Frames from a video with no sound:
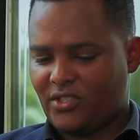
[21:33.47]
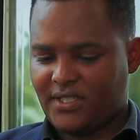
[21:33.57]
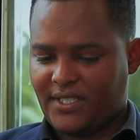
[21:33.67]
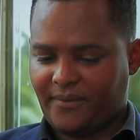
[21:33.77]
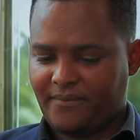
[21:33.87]

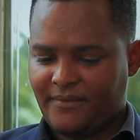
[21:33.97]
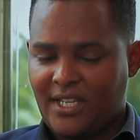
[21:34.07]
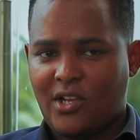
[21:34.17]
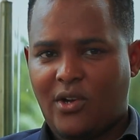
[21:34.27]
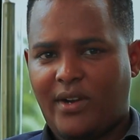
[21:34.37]
Interesting.
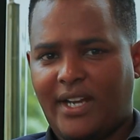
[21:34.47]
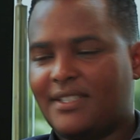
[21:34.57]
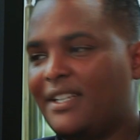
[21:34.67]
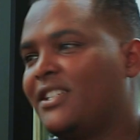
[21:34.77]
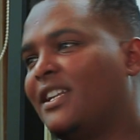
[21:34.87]
All
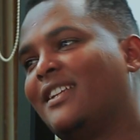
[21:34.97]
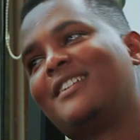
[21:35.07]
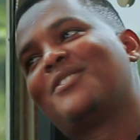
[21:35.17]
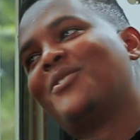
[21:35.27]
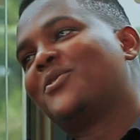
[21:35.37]
right, Sheila,
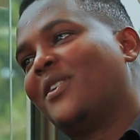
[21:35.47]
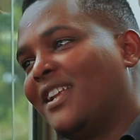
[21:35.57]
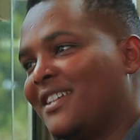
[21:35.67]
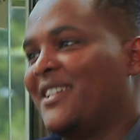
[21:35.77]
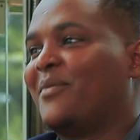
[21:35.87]
let's go to
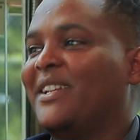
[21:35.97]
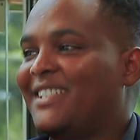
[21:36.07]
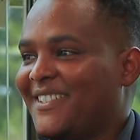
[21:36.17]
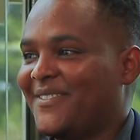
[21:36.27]
our last segment.